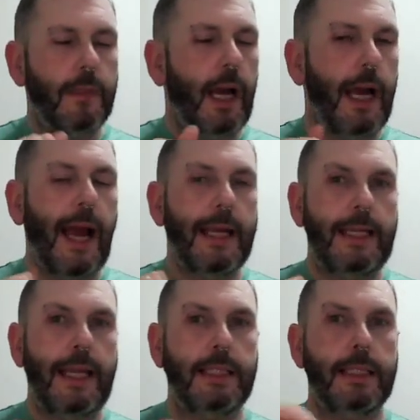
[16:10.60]
I had
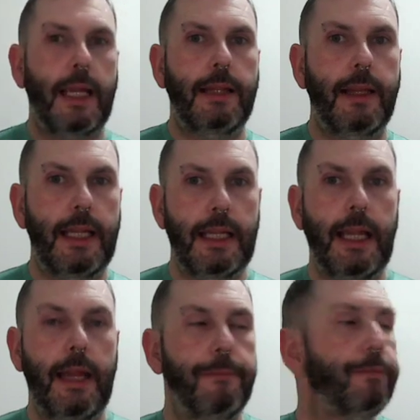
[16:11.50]
it in
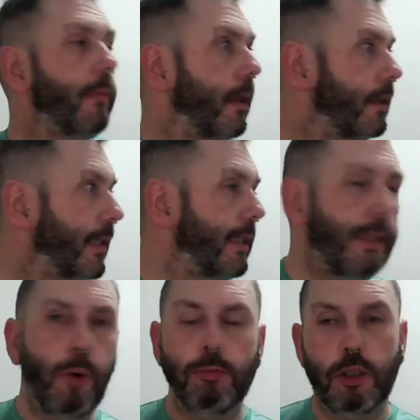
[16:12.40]
the
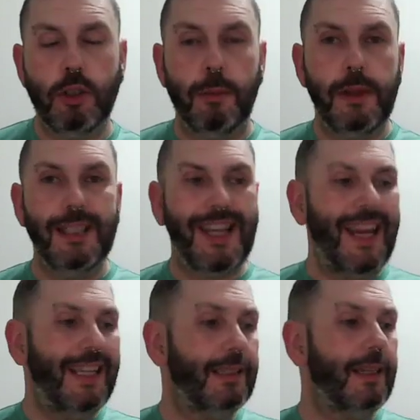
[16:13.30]
scented warmer on top of the
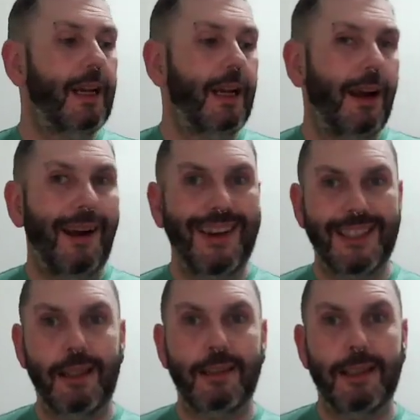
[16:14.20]
stairs, and
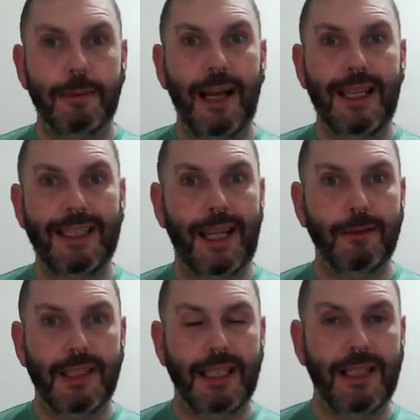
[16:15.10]
I could smell it
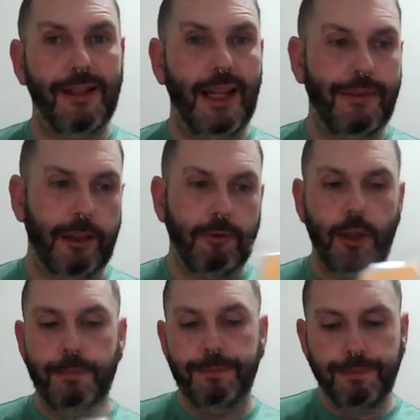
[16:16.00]
downstairs in the living
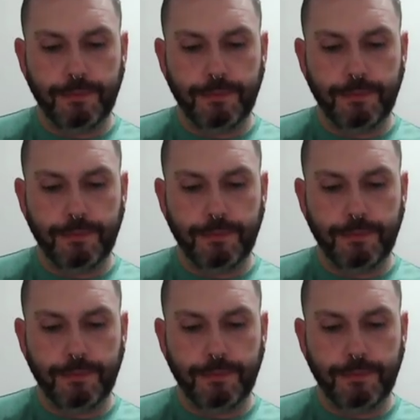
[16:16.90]
room.